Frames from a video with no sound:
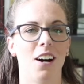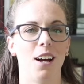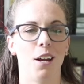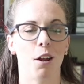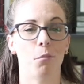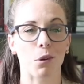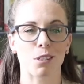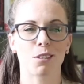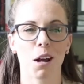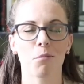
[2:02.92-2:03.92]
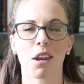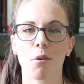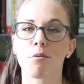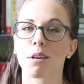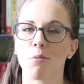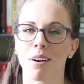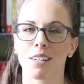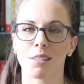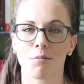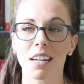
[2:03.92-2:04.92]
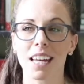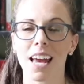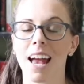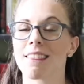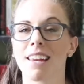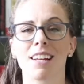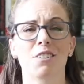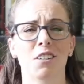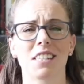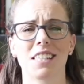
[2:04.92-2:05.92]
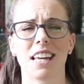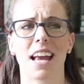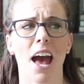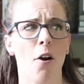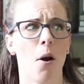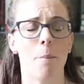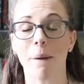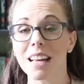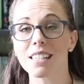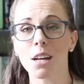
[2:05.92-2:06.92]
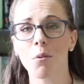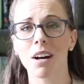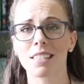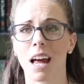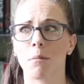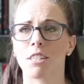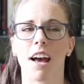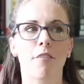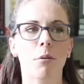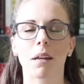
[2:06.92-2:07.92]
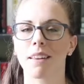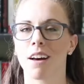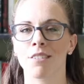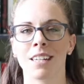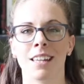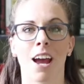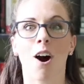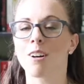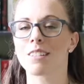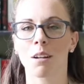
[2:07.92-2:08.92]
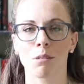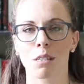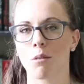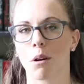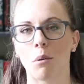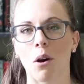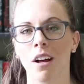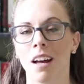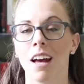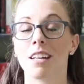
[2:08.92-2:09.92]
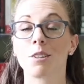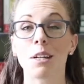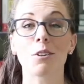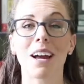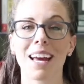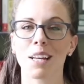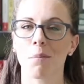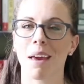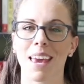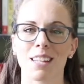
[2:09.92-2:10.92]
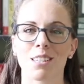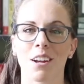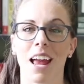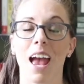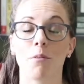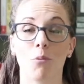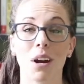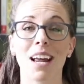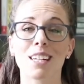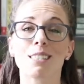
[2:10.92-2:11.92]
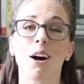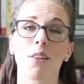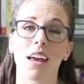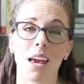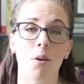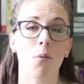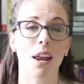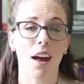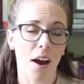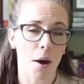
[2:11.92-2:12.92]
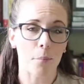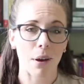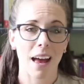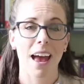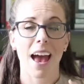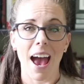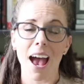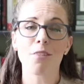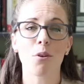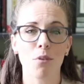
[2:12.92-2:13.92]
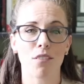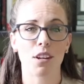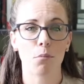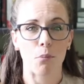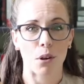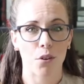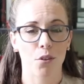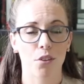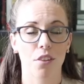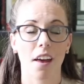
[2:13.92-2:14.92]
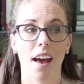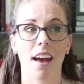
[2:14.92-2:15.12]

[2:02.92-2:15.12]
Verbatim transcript: on Bookstagram, that I really wanted to read it, and then I started seeing how amazing it was and how much everybody loved it. They all said it was adorable, so I knew I had to get my hands on it, and when I saw that it went up at the Riveted booth